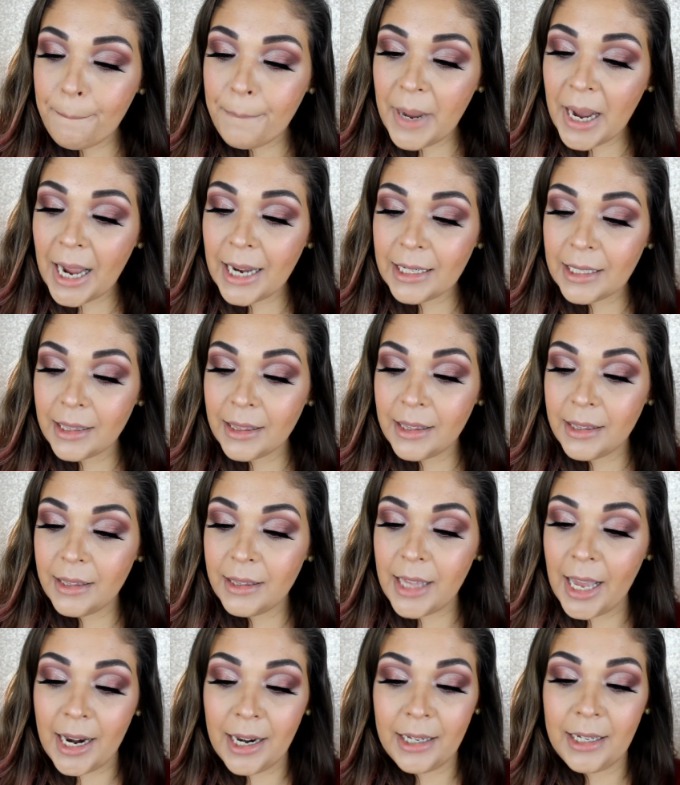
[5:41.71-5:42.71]
But
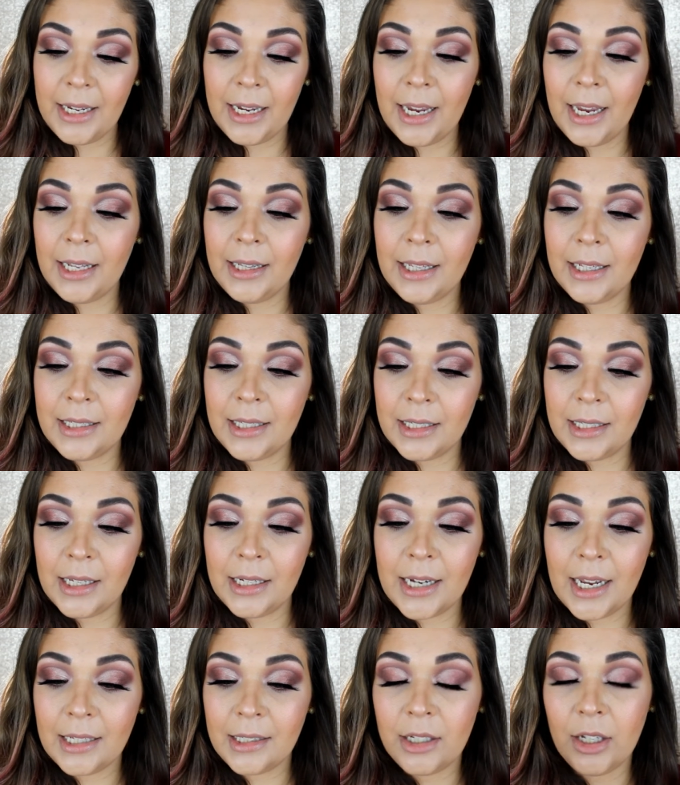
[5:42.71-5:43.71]
then again, this
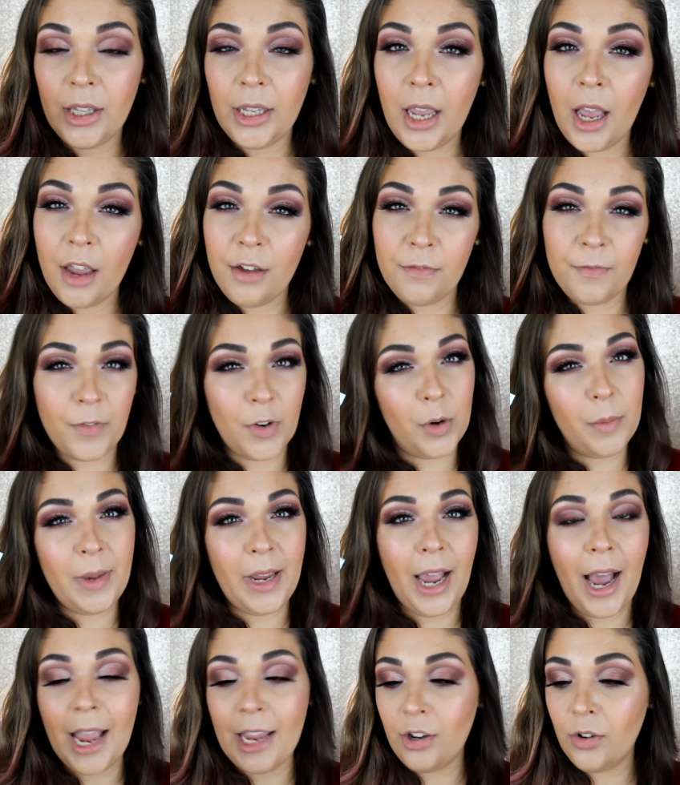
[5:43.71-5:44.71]
isn't necessarily a
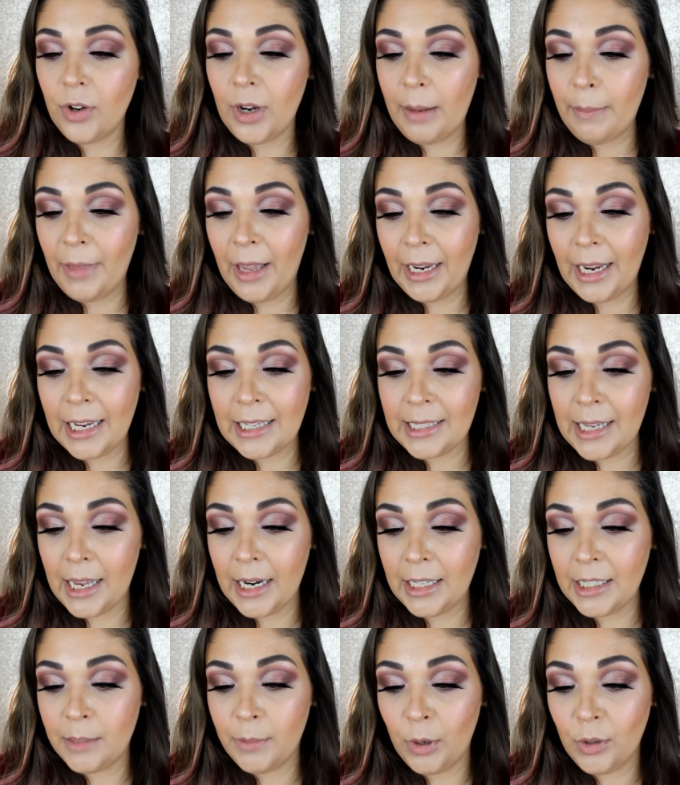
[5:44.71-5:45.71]
firming eye cream. Like I said,
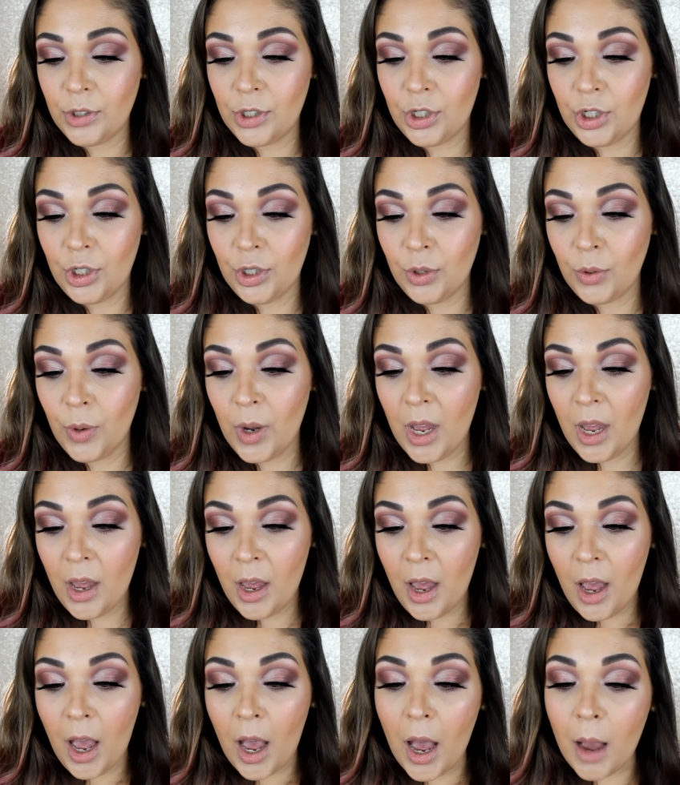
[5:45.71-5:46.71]
it's supposed to
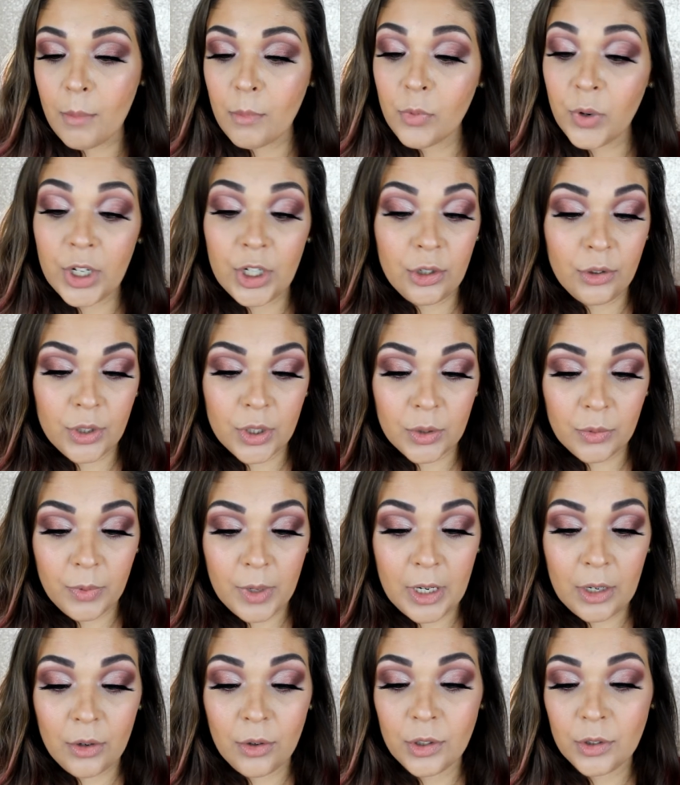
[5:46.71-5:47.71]
um, reduce
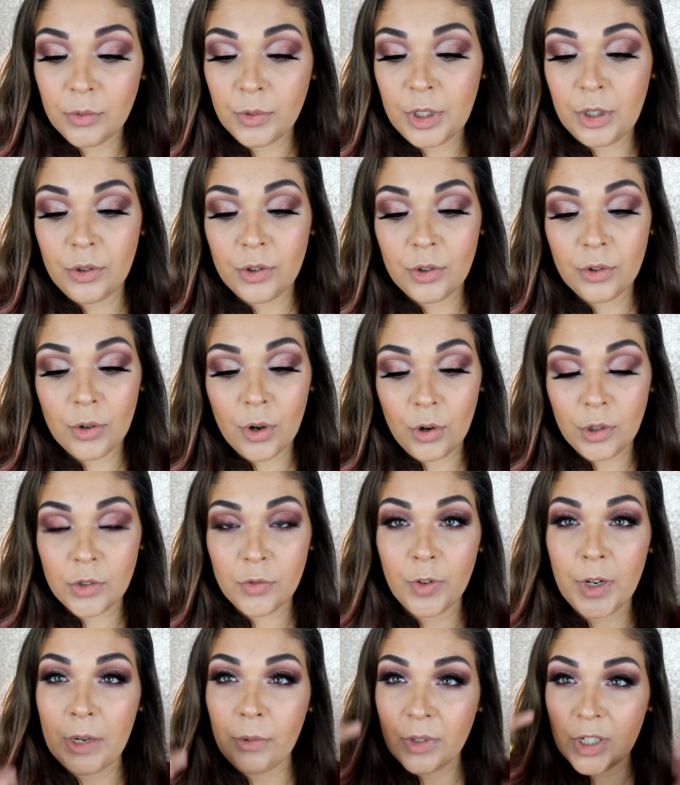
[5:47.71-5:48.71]
wrinkles, reduce crow's
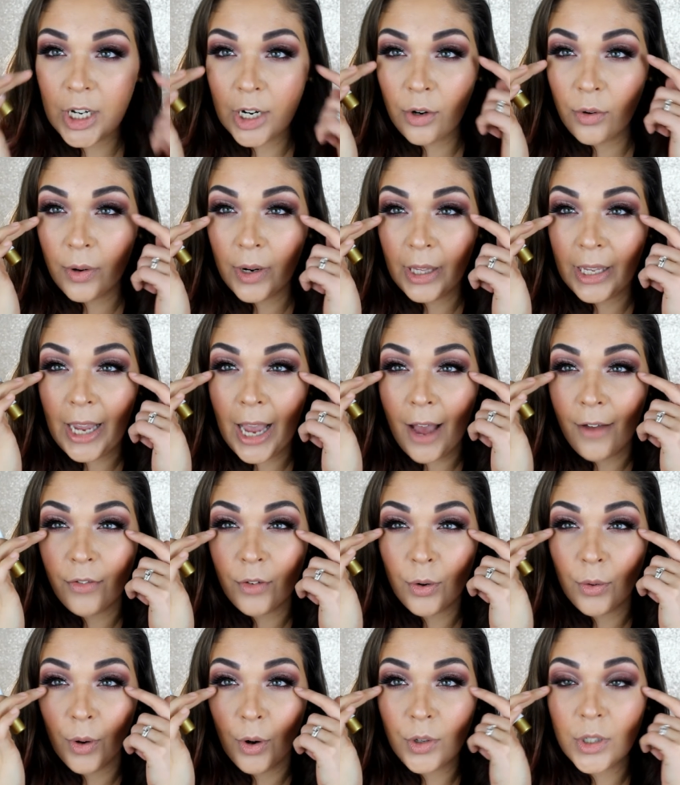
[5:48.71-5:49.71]
feet, which I don't really have
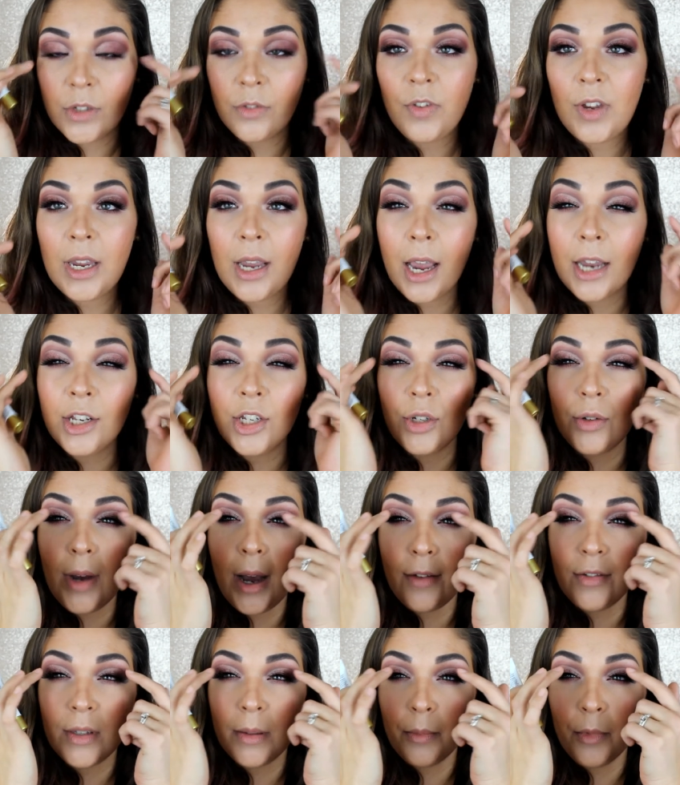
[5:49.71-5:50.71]
crow's feet. I do
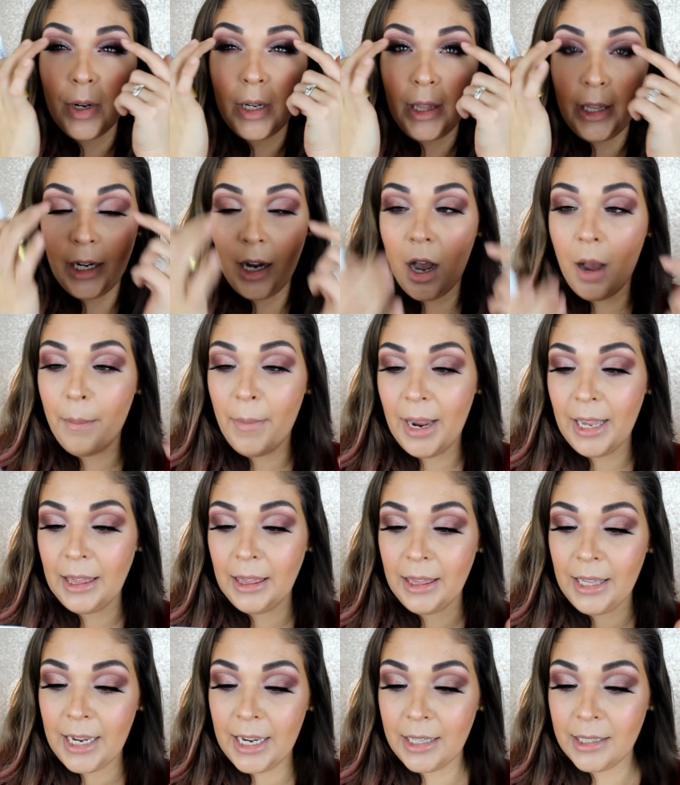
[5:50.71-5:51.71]
have some wrinkling on my
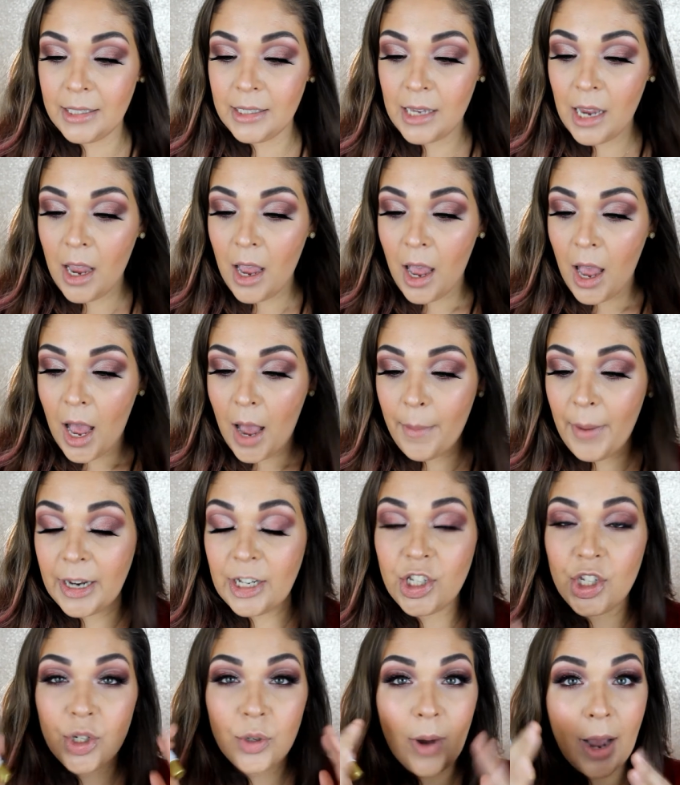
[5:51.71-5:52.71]
lids. Um, I
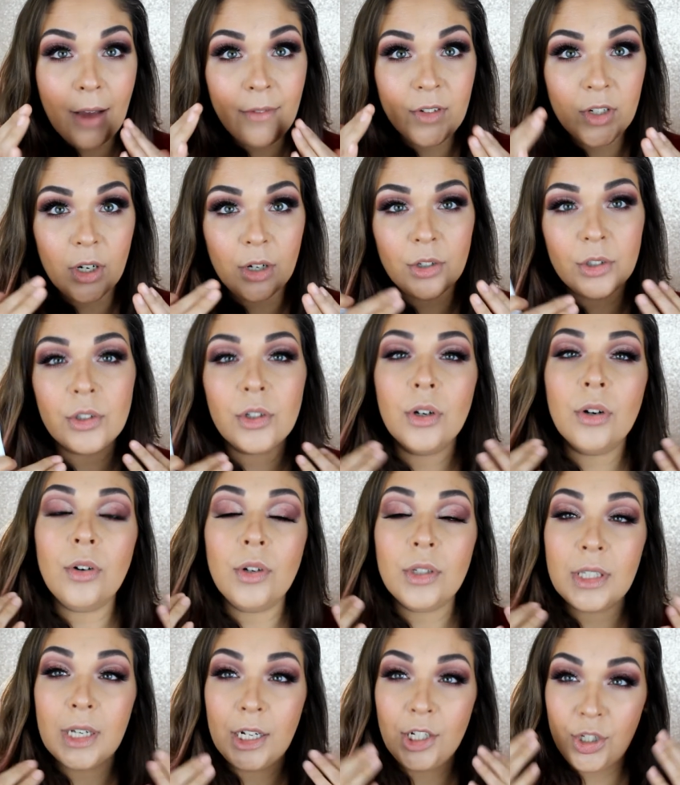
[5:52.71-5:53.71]
do have dark
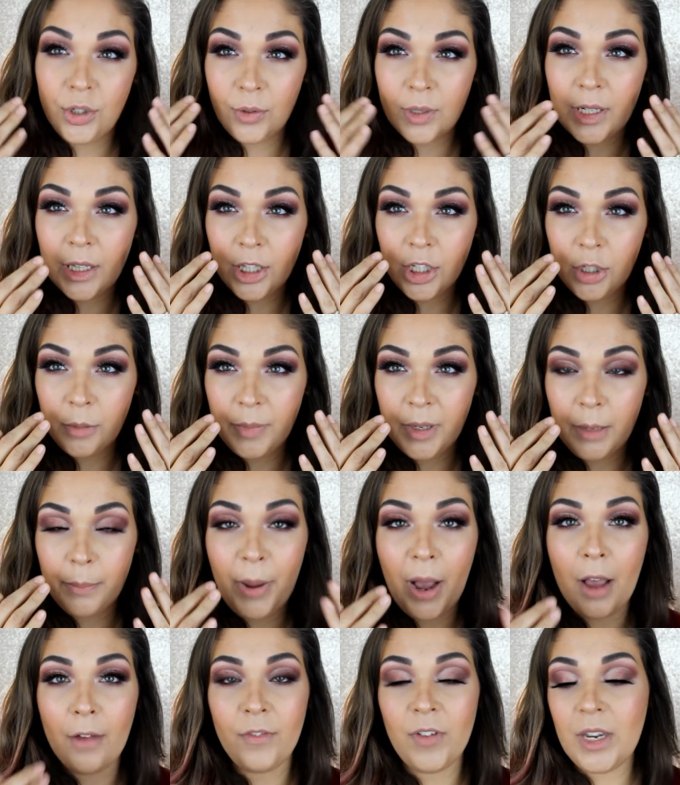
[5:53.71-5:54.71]
circles, and I do get a little bit of
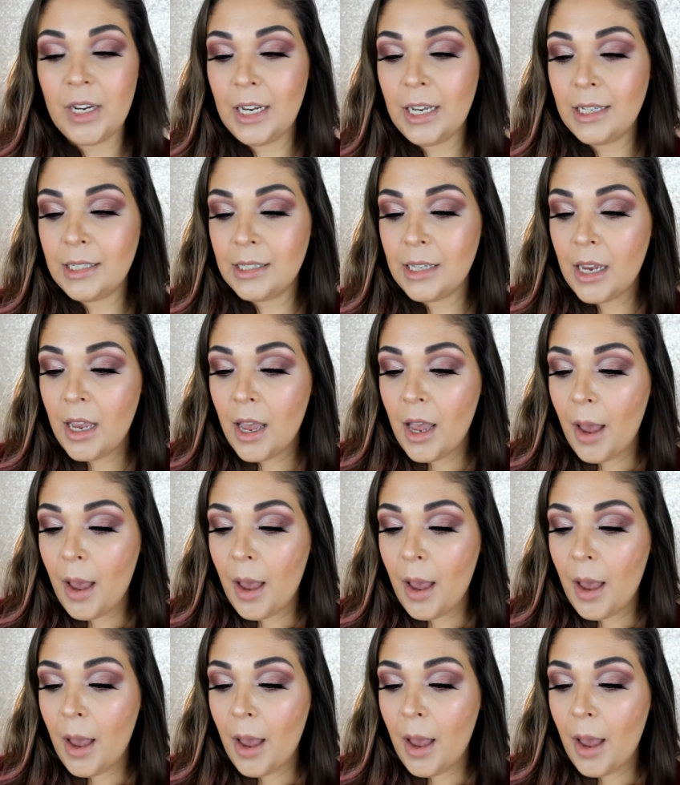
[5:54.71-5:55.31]
puffiness.